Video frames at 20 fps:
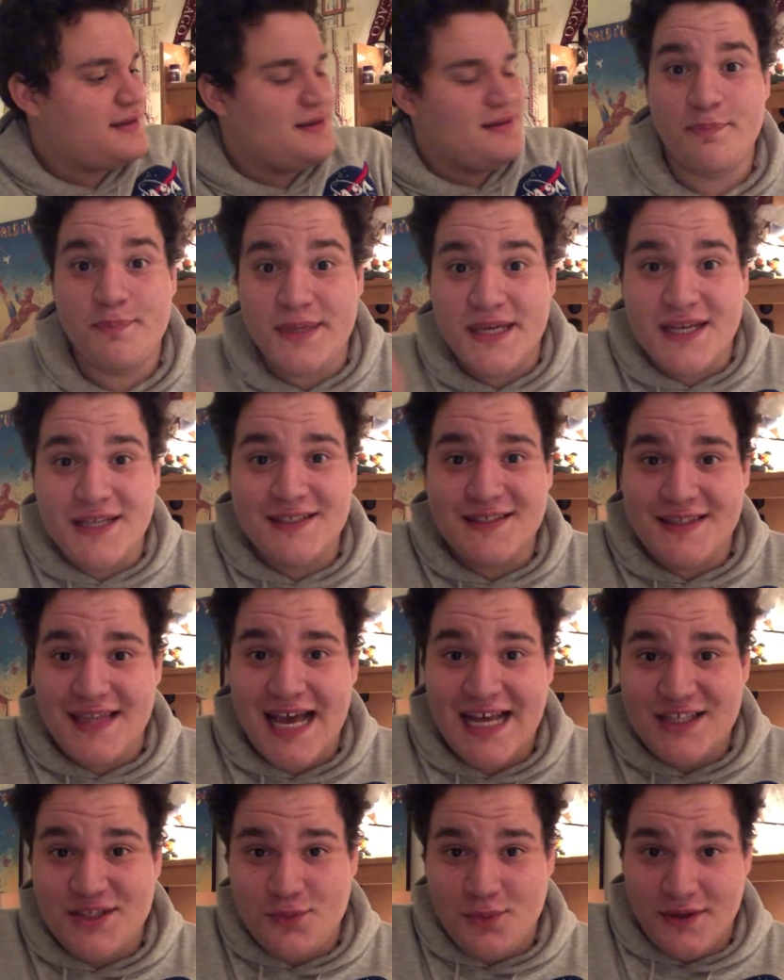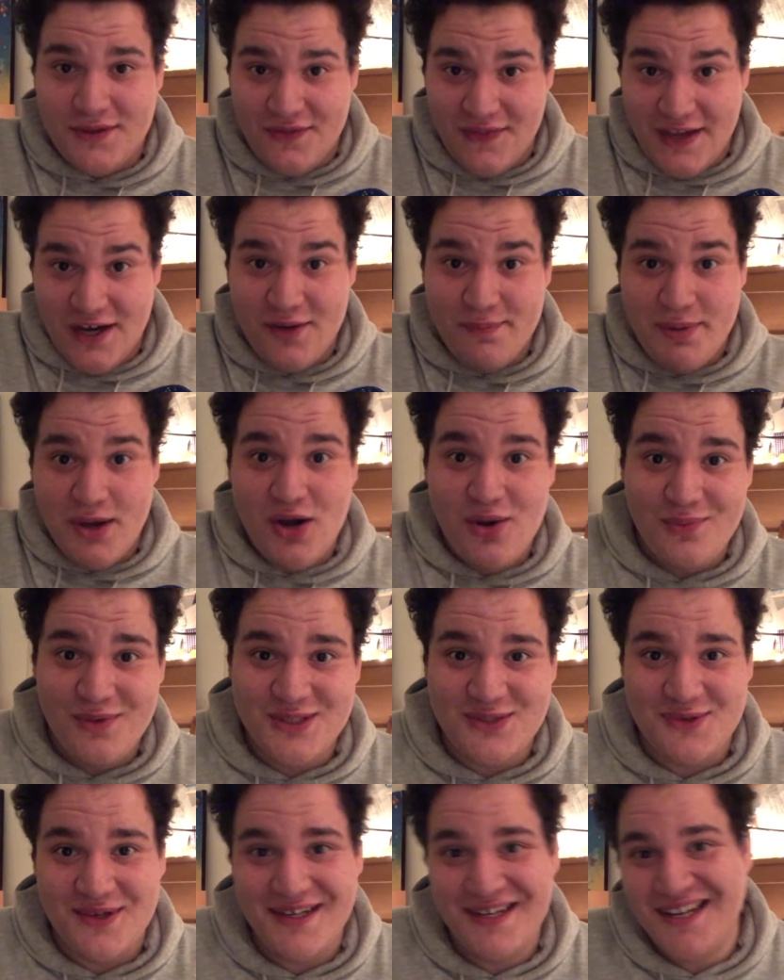because that's what their poem
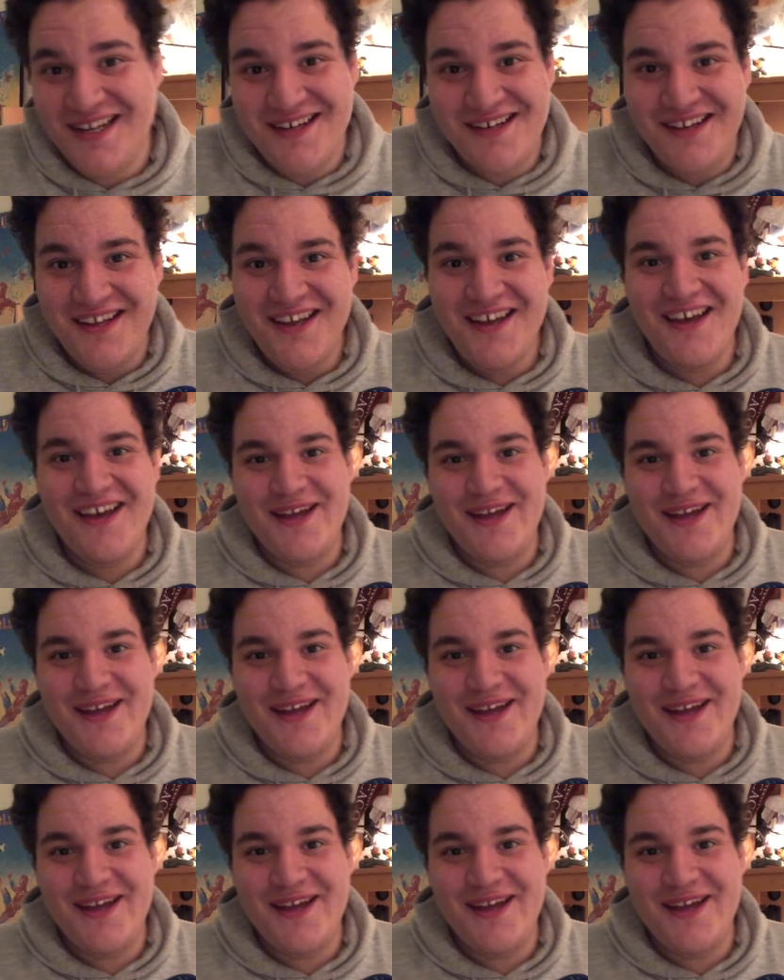was written in.